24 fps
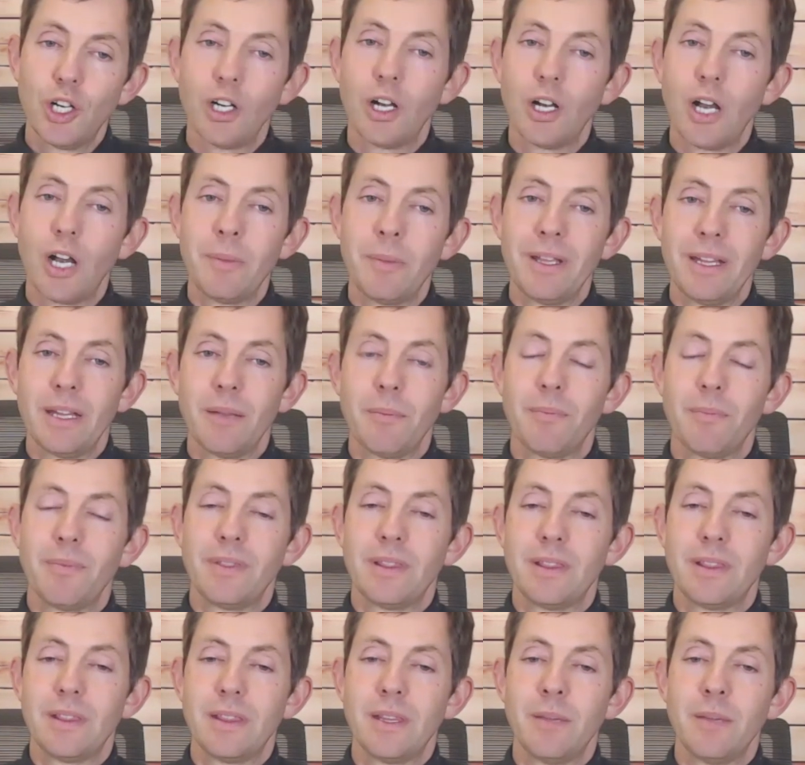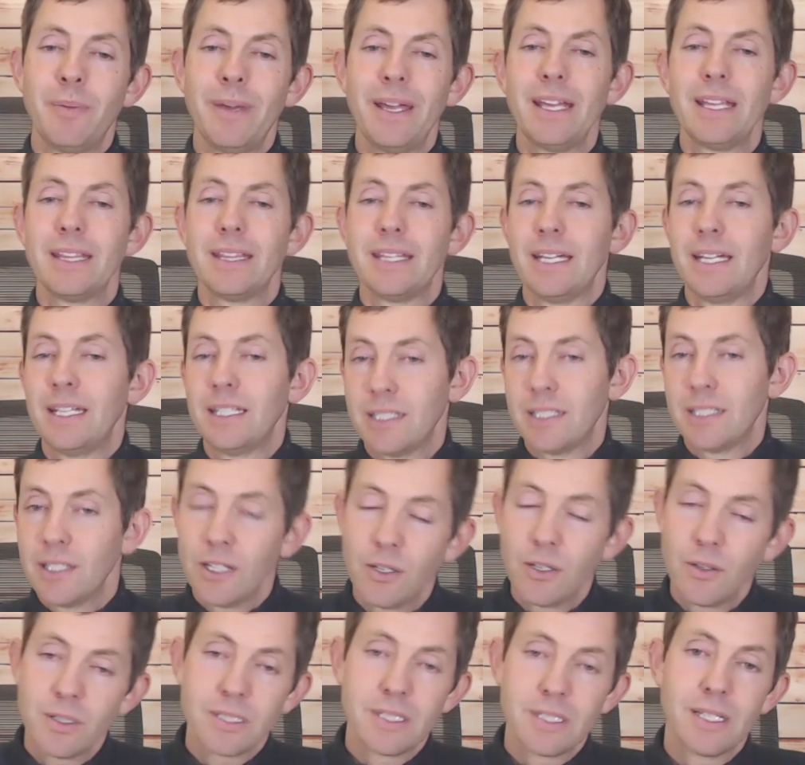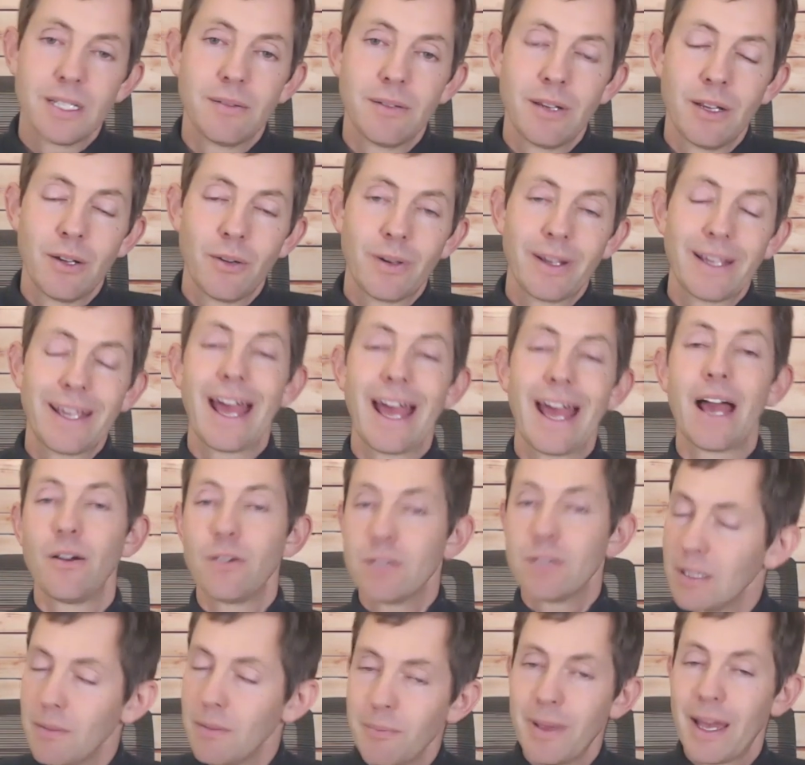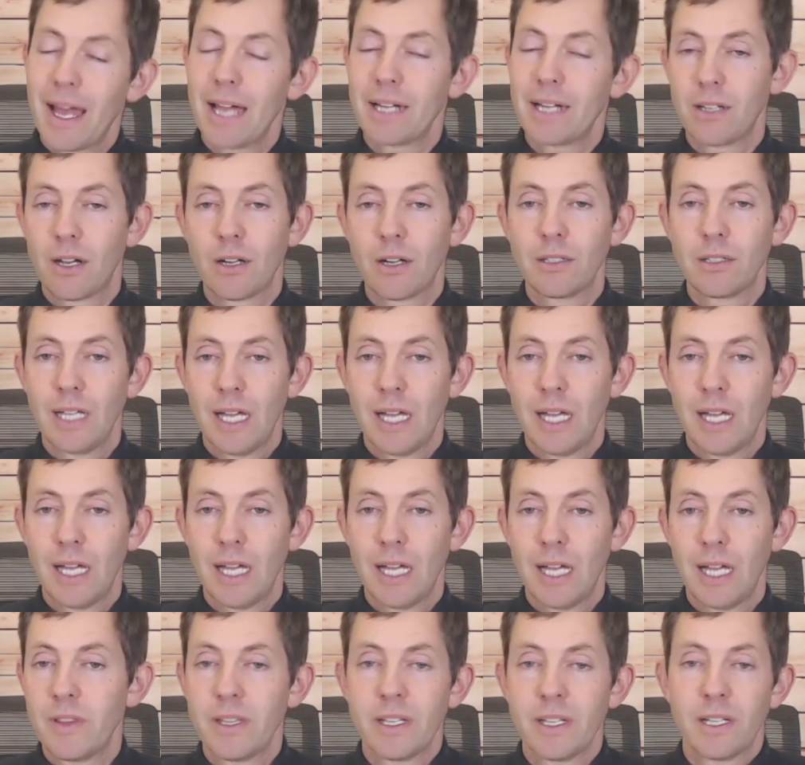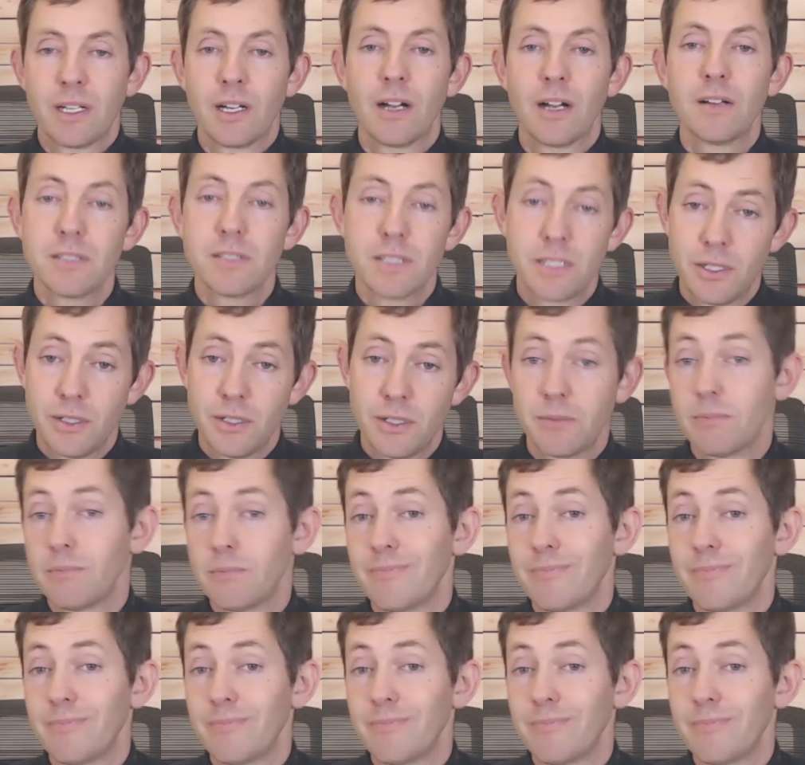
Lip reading: I mean, the big thing to know is that cows impact our climate more than cars do.